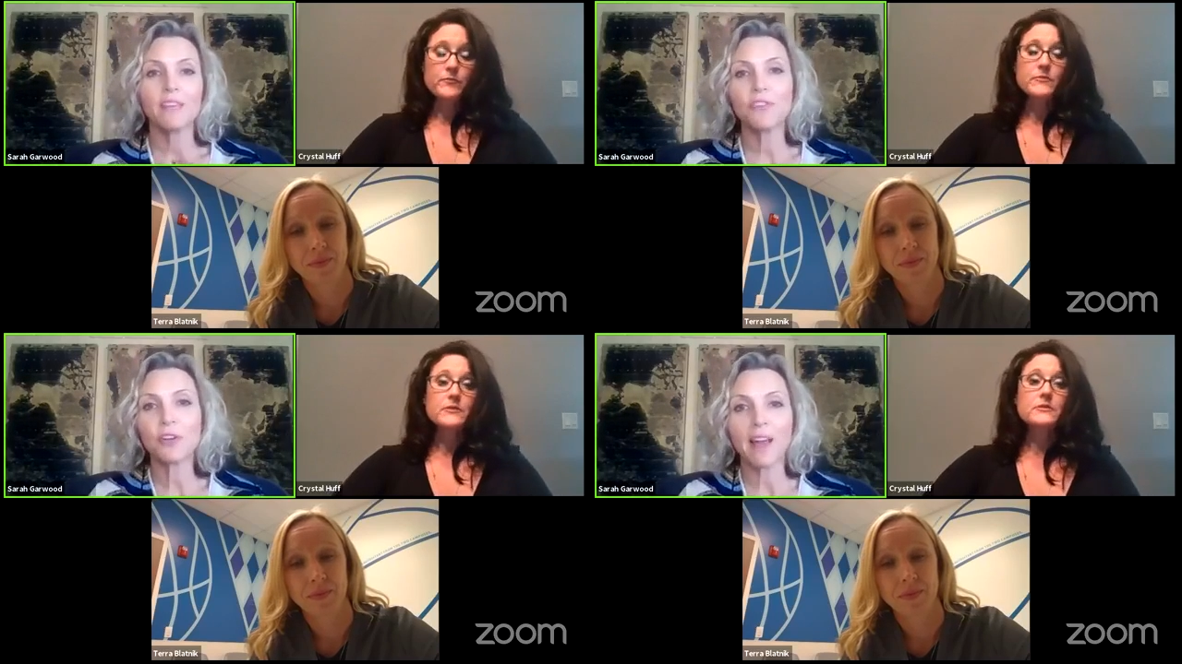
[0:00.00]

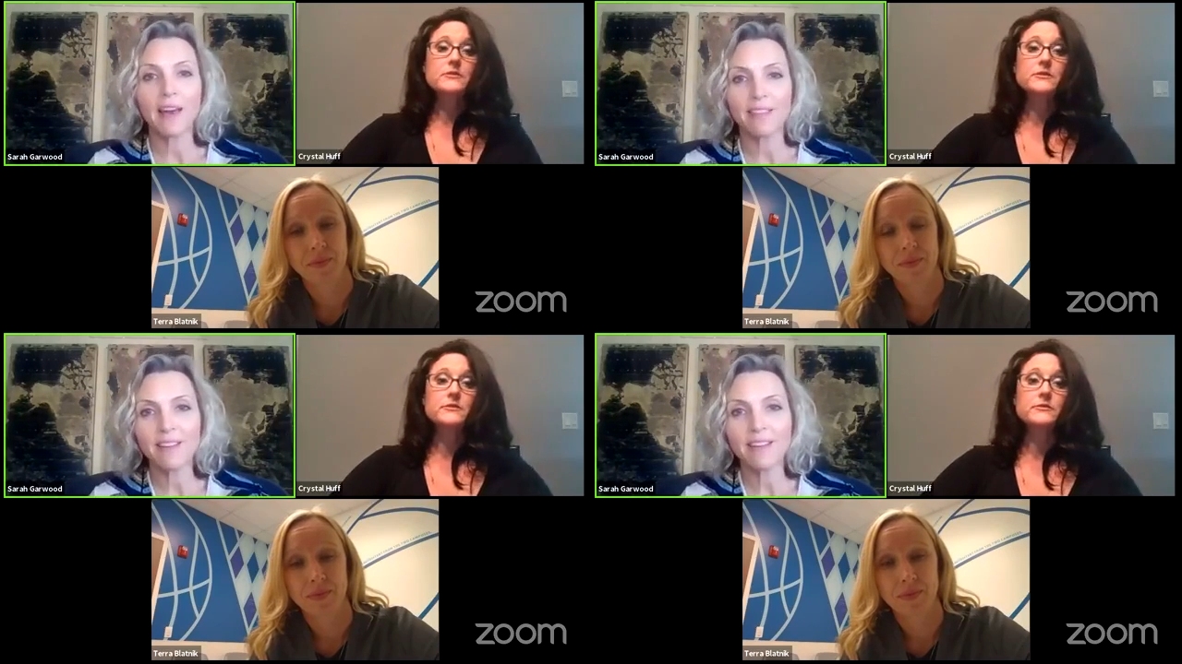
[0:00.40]
Speaker 1: If you're an
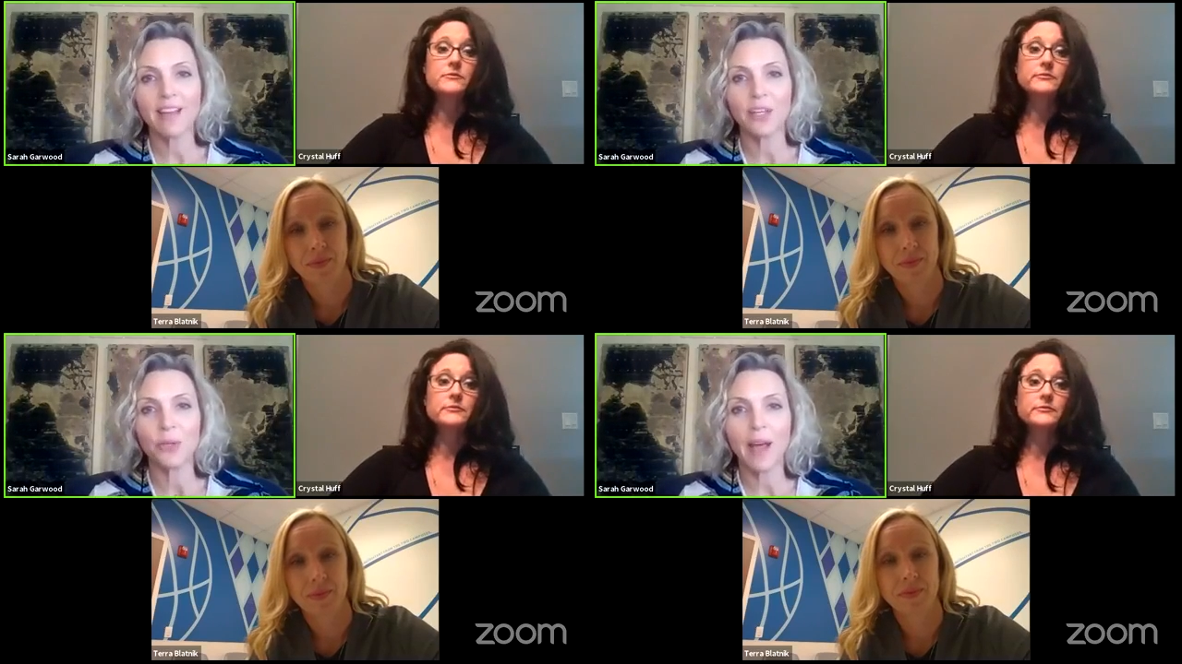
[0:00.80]

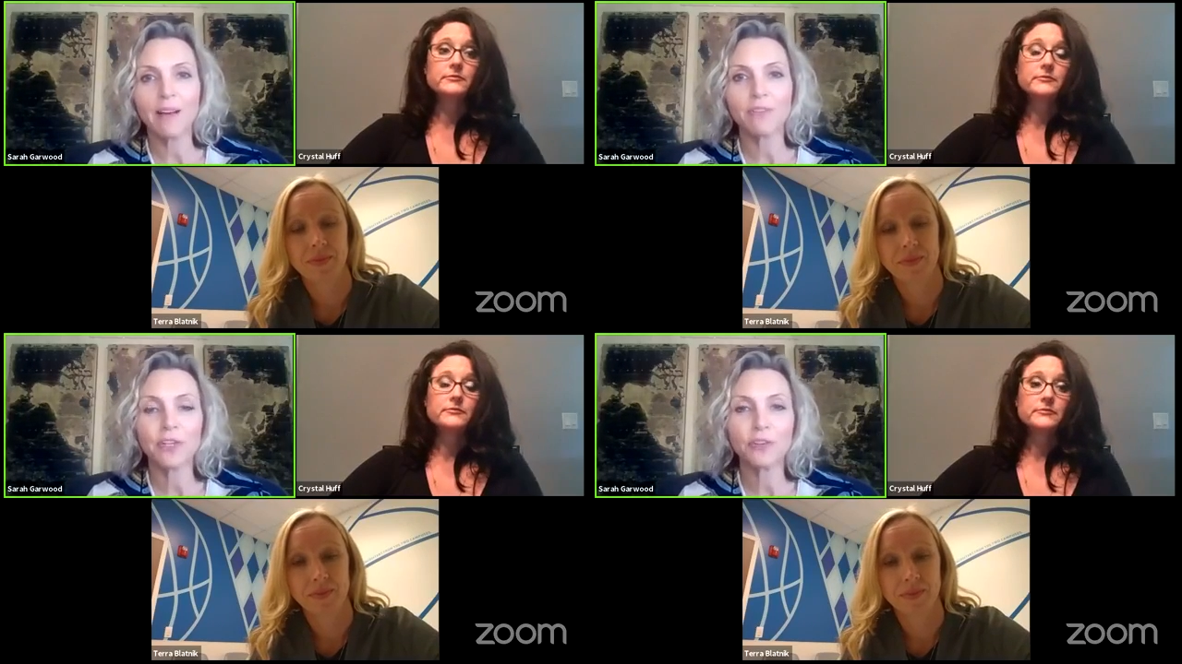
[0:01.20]
athlete and you
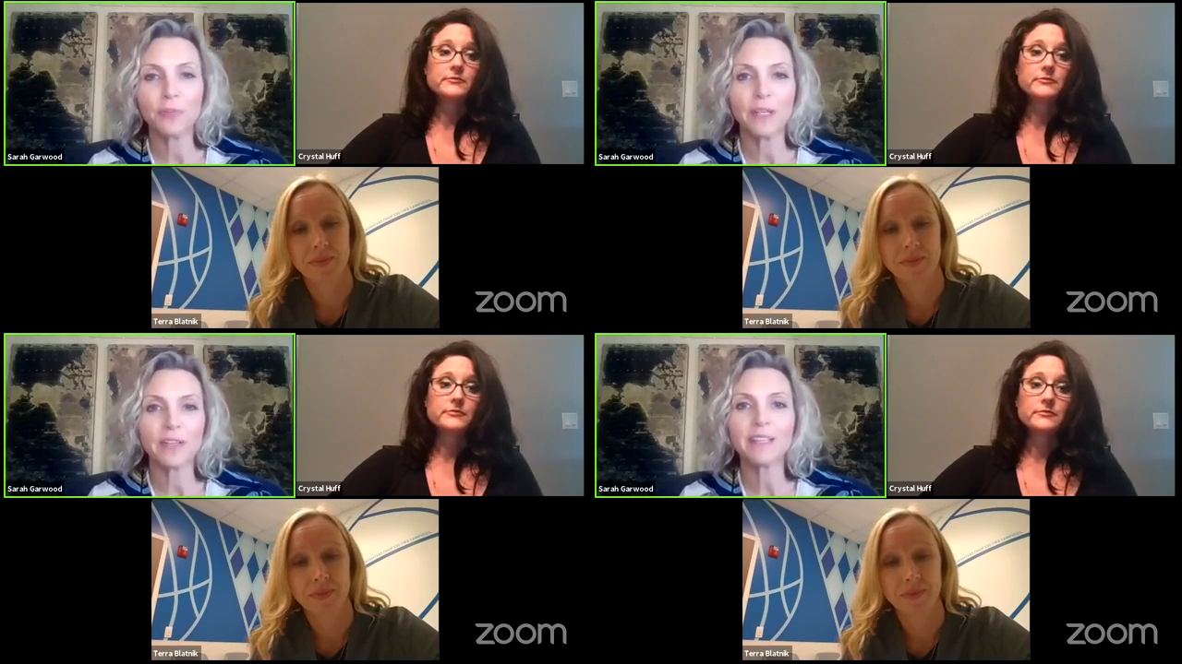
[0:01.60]
have
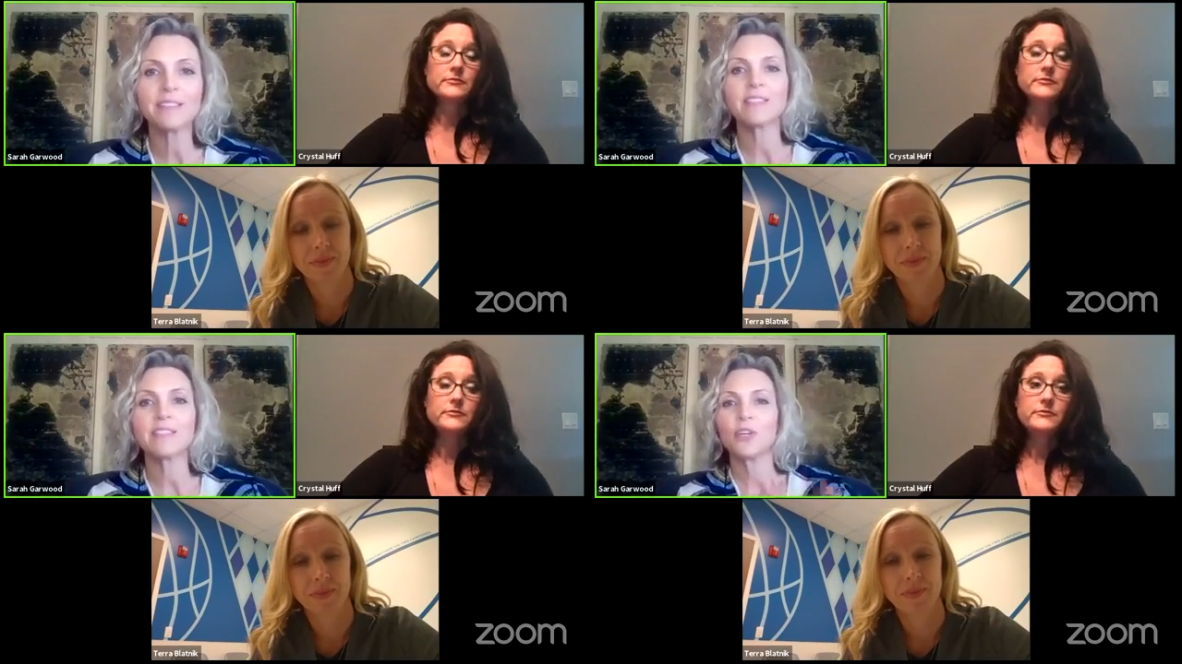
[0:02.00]
regular
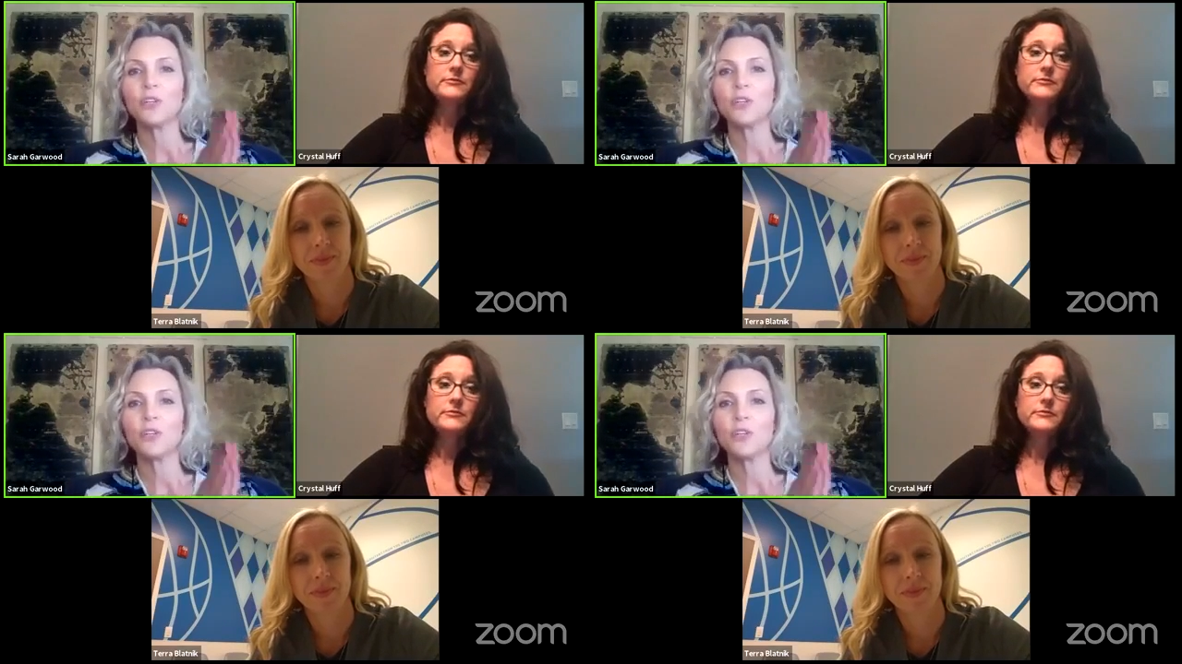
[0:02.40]
periods,